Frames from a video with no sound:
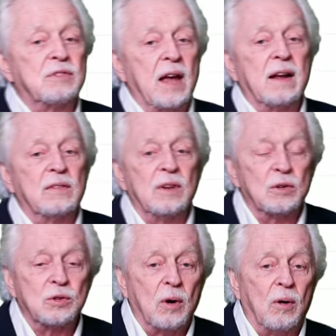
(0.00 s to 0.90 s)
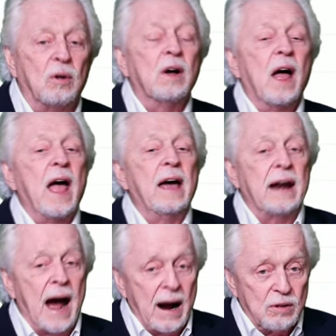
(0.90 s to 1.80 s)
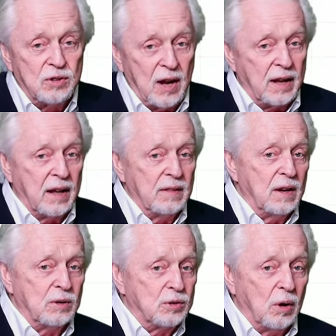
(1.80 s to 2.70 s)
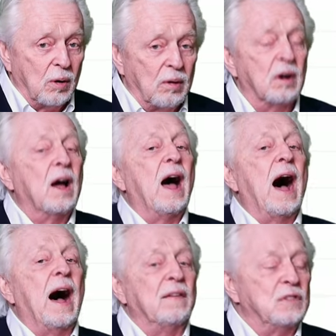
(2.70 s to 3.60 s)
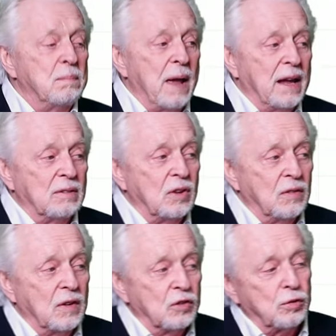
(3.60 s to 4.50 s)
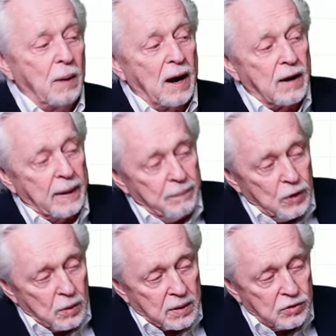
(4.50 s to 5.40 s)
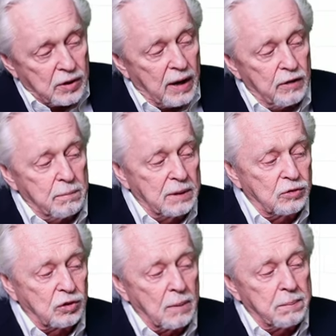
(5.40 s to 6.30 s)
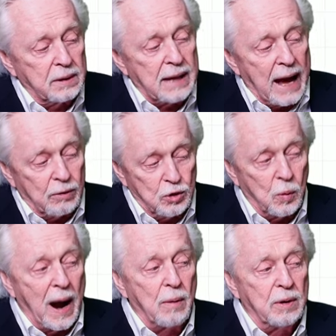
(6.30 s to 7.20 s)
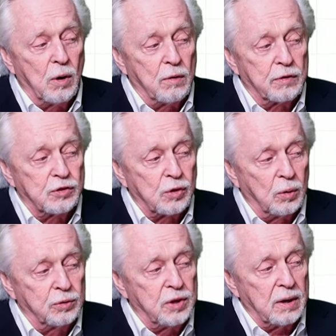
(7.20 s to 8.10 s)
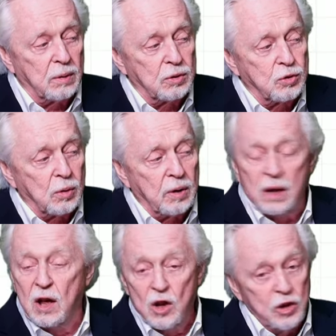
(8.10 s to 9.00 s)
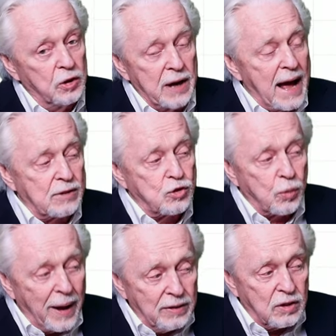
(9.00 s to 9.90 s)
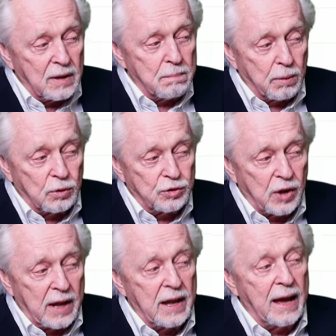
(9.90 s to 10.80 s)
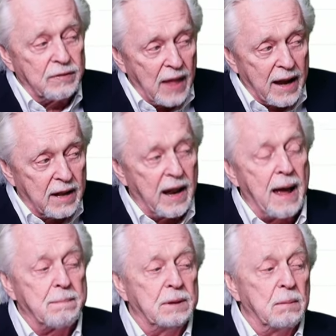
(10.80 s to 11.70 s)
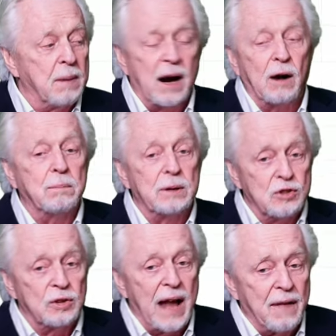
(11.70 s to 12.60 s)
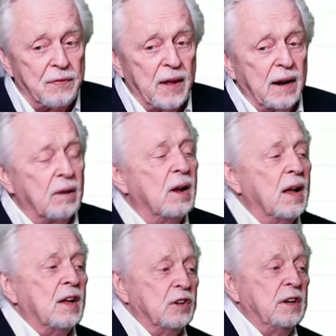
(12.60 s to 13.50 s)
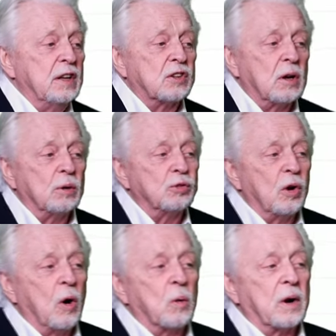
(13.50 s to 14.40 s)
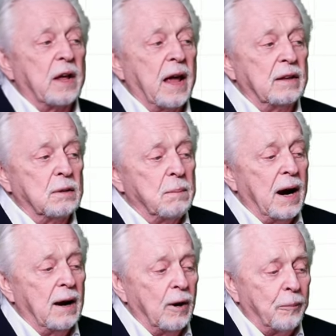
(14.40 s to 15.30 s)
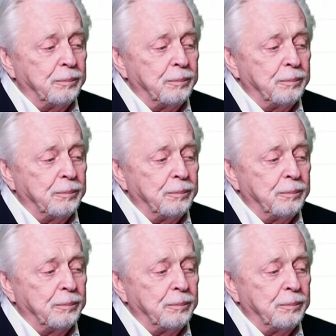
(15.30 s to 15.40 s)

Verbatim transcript: taken their toll and are taking their toll on demand in this market. You can see how you've been slipping down. You are in oversold territory. You're not trending per se yet. That could happen tomorrow, but you're not there. You need to close lower again tomorrow.